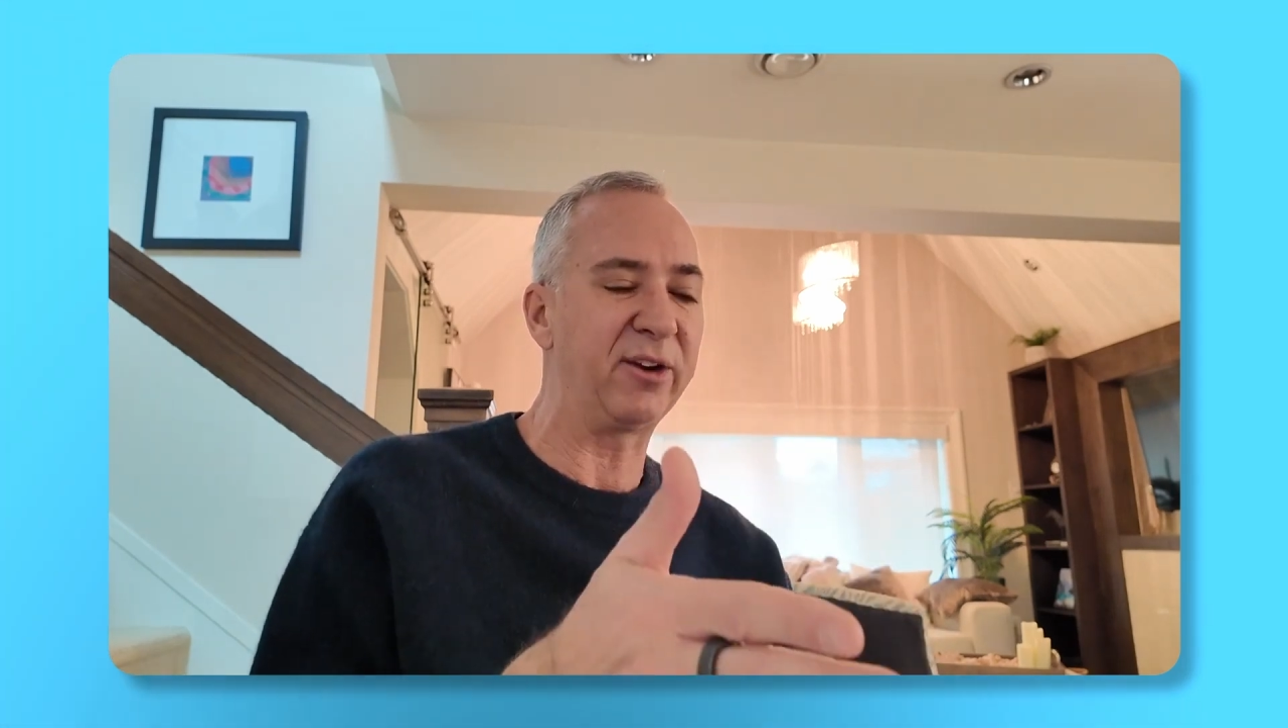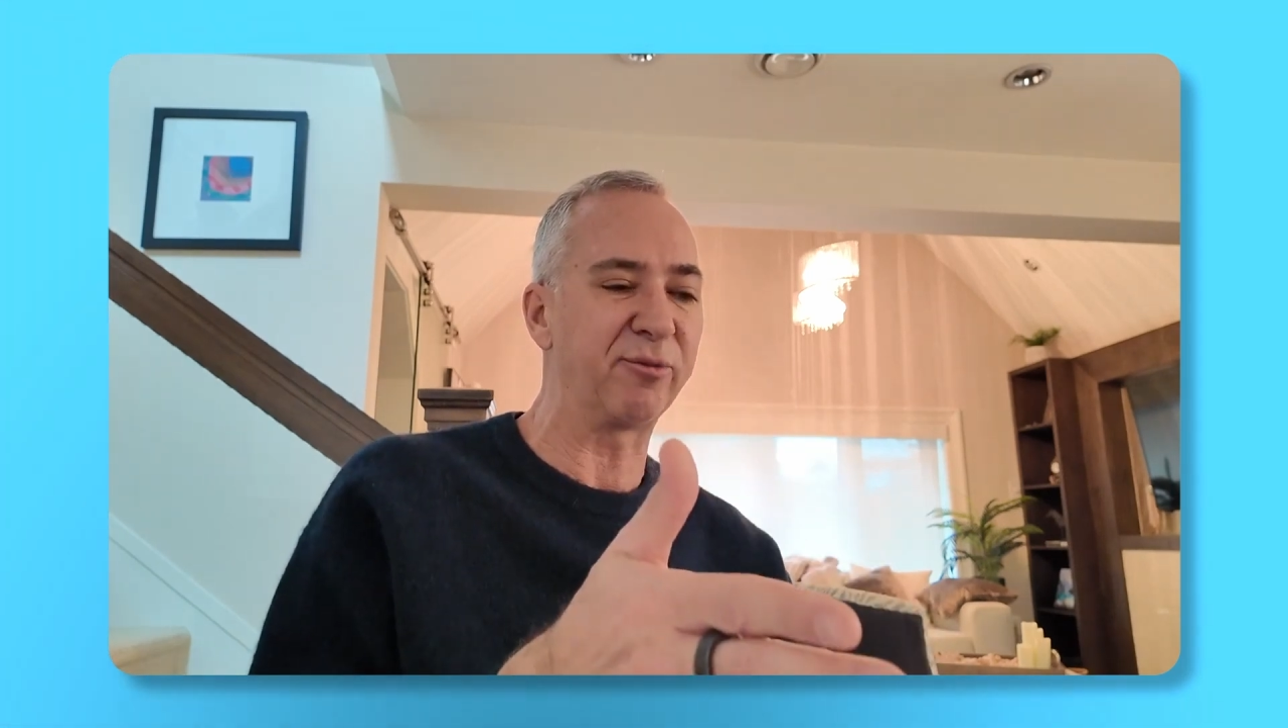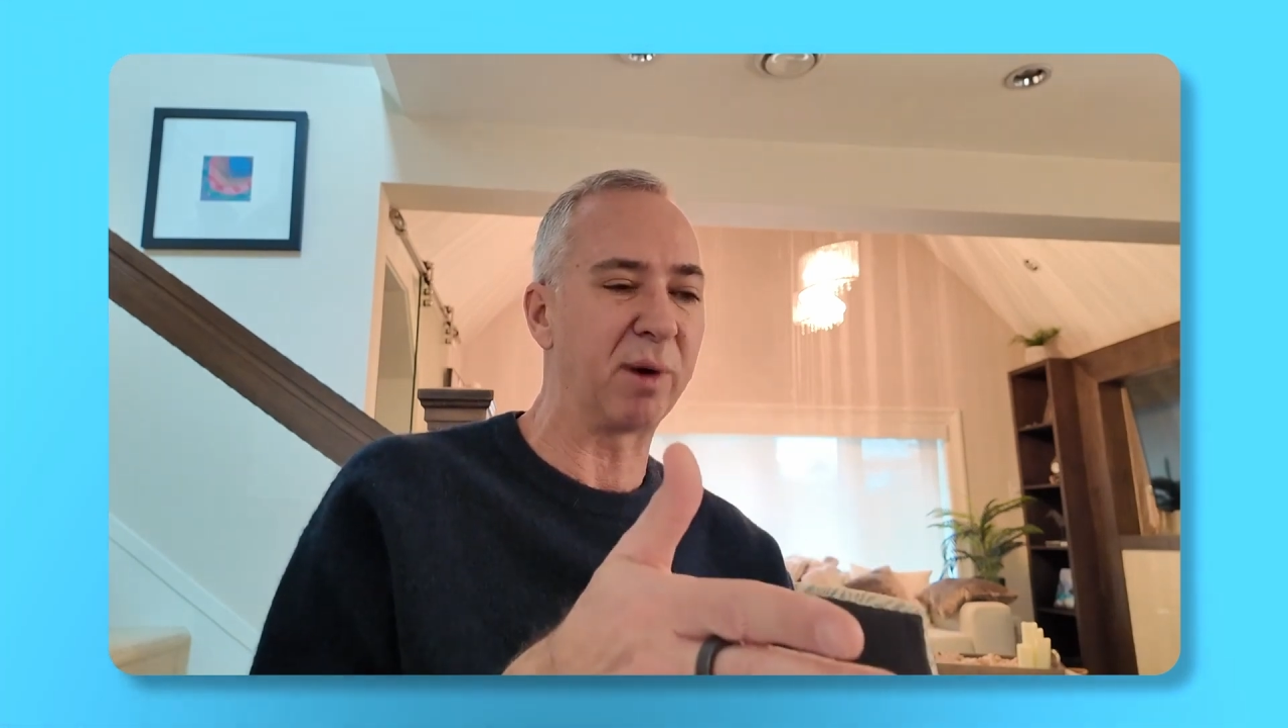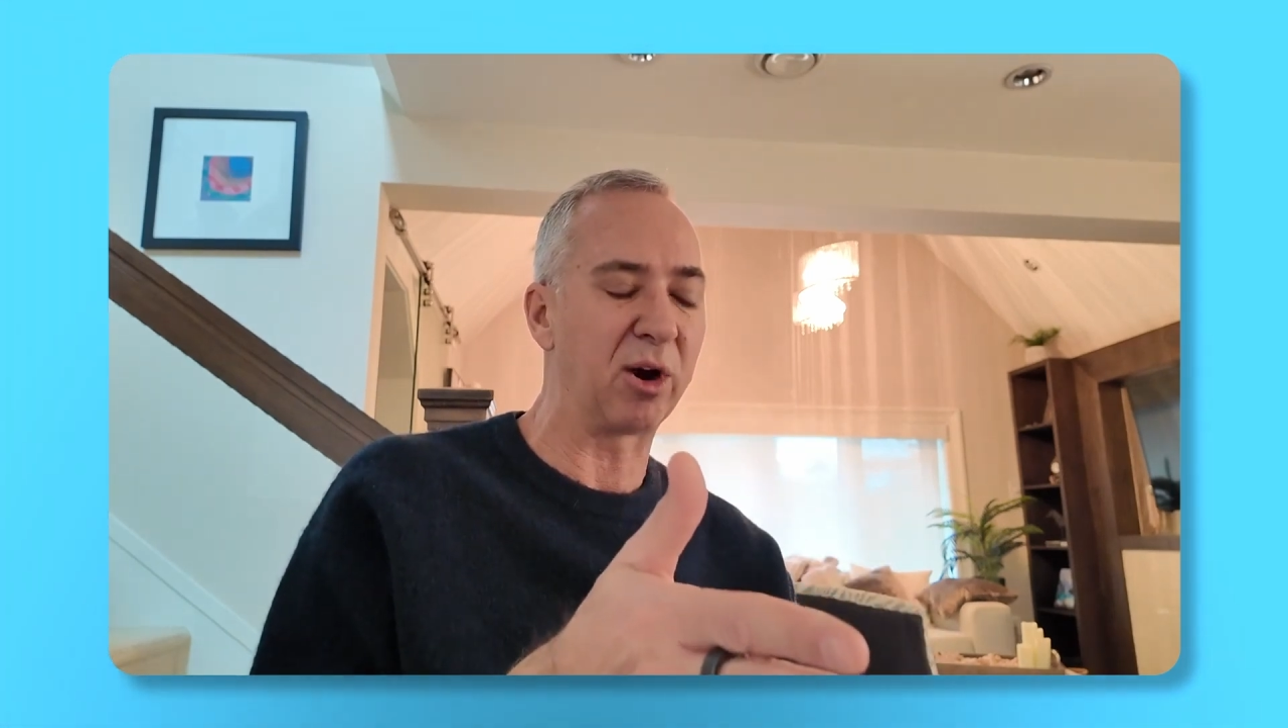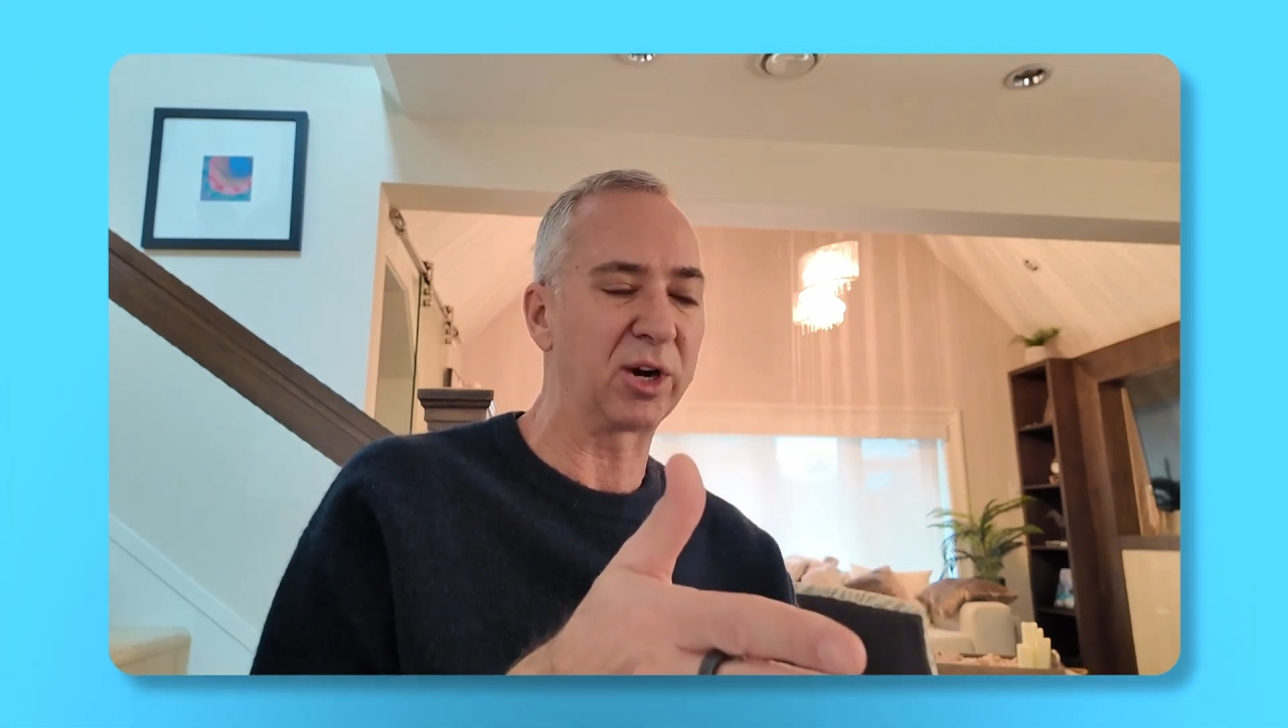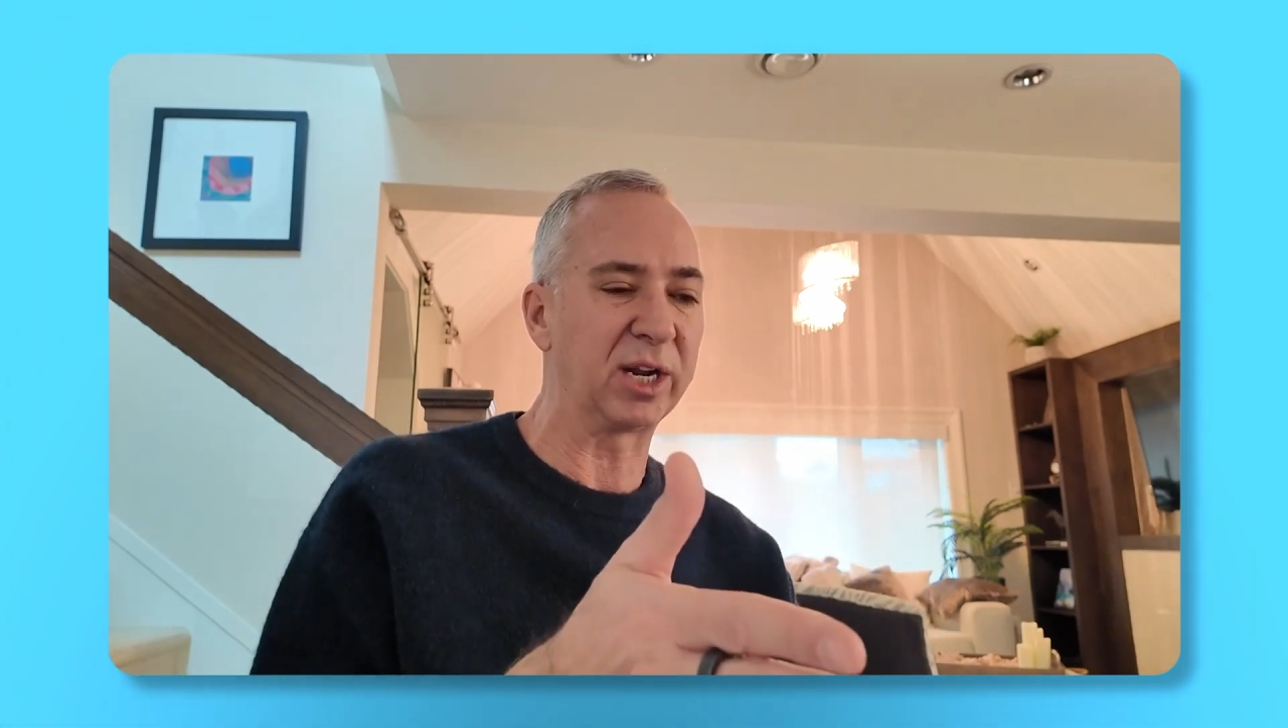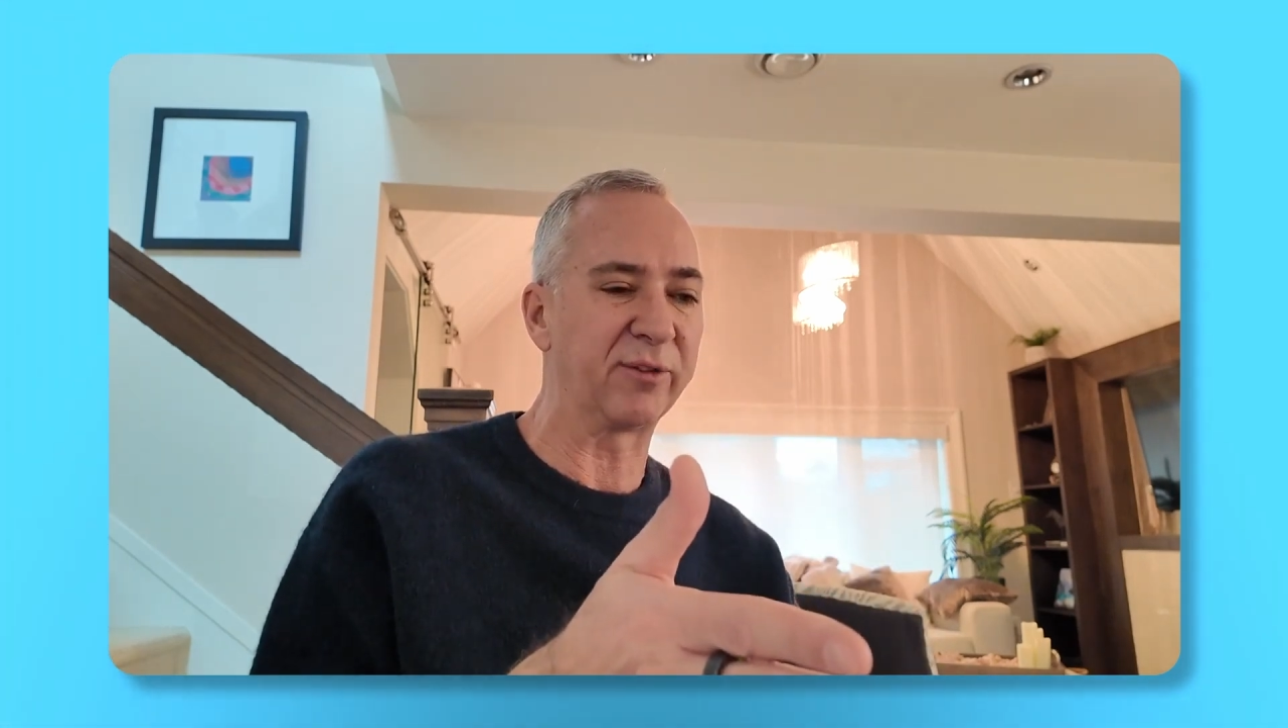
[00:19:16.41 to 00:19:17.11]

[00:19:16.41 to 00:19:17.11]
of marketing